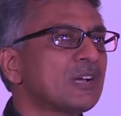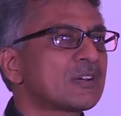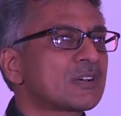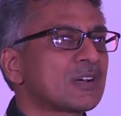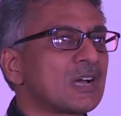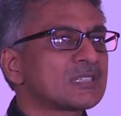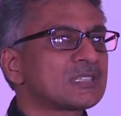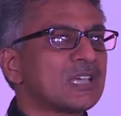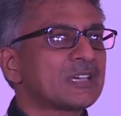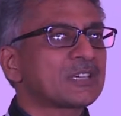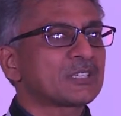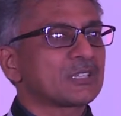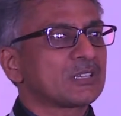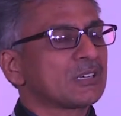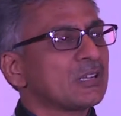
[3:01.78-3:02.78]
a
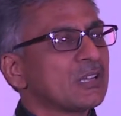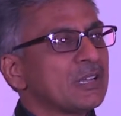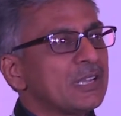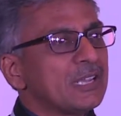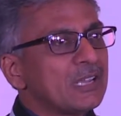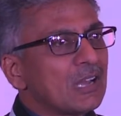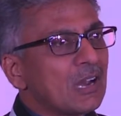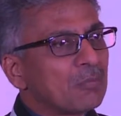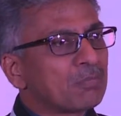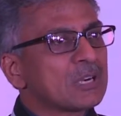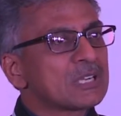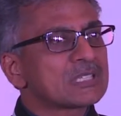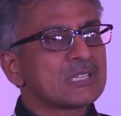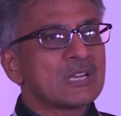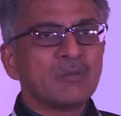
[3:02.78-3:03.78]
transaction? A
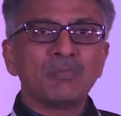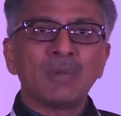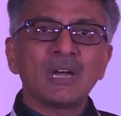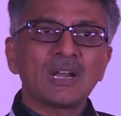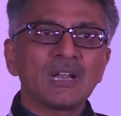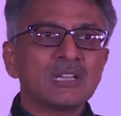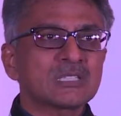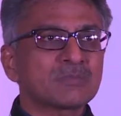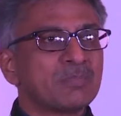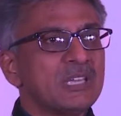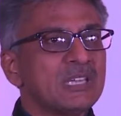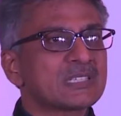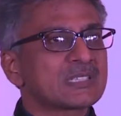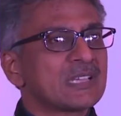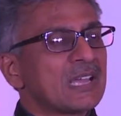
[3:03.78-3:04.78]
person in Bangla
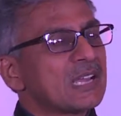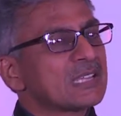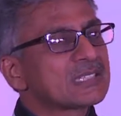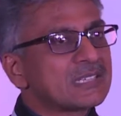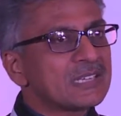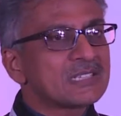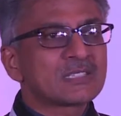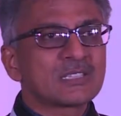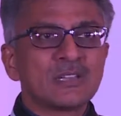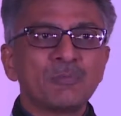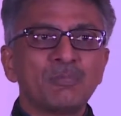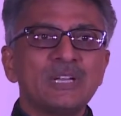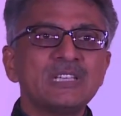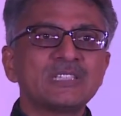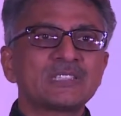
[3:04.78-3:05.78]
speaks and says,
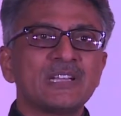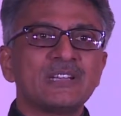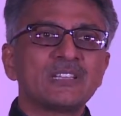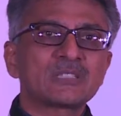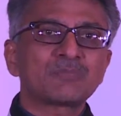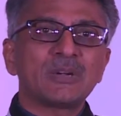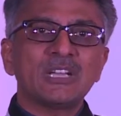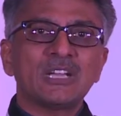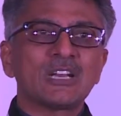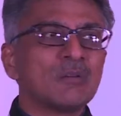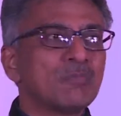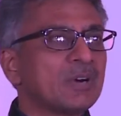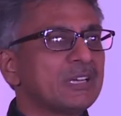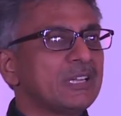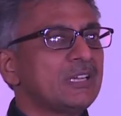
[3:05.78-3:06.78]
please send this particular
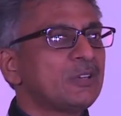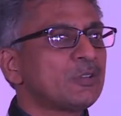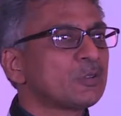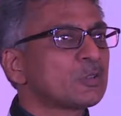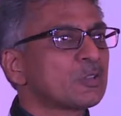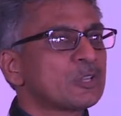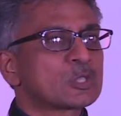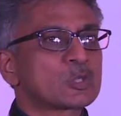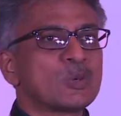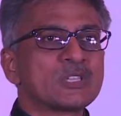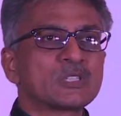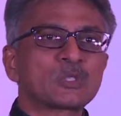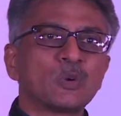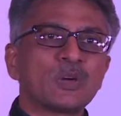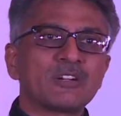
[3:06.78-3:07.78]
money to
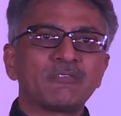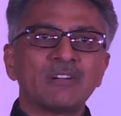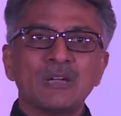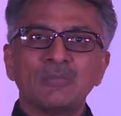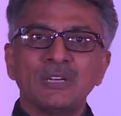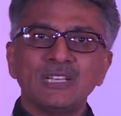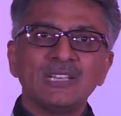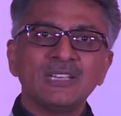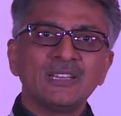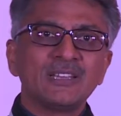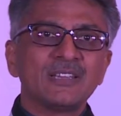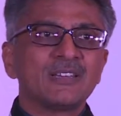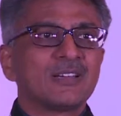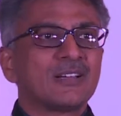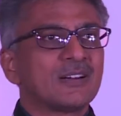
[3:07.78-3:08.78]
so-and-so at family,
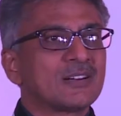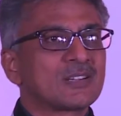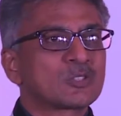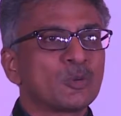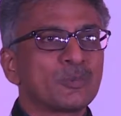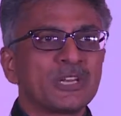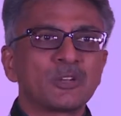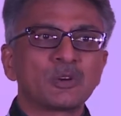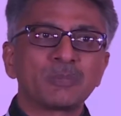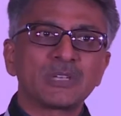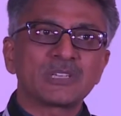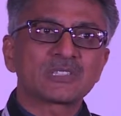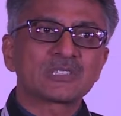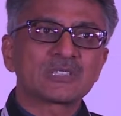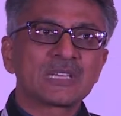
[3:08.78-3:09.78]
so many
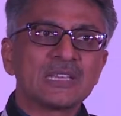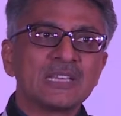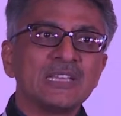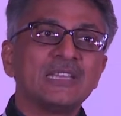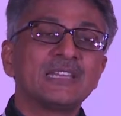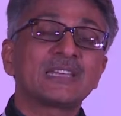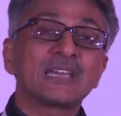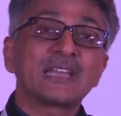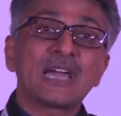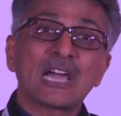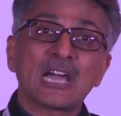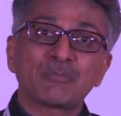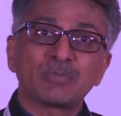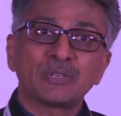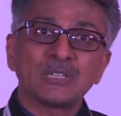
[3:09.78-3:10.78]
rupees. It can
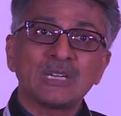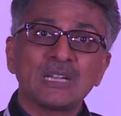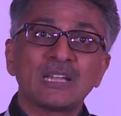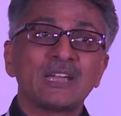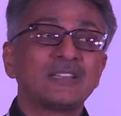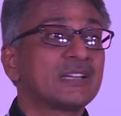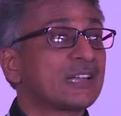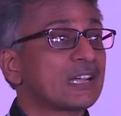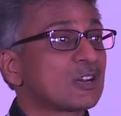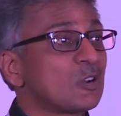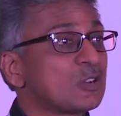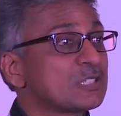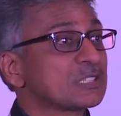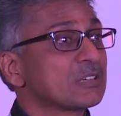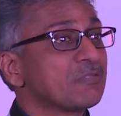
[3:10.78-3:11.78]
happen, and the
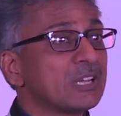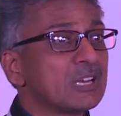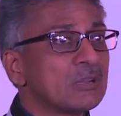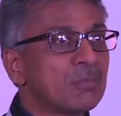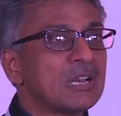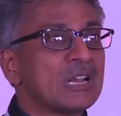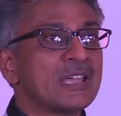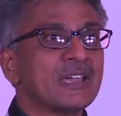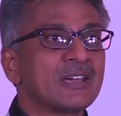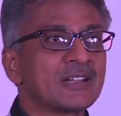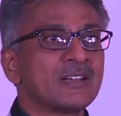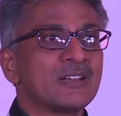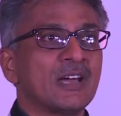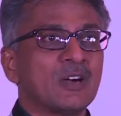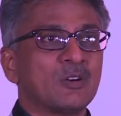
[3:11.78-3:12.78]
technology is available here
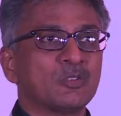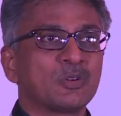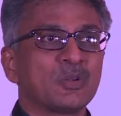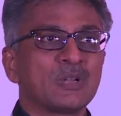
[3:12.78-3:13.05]
and now.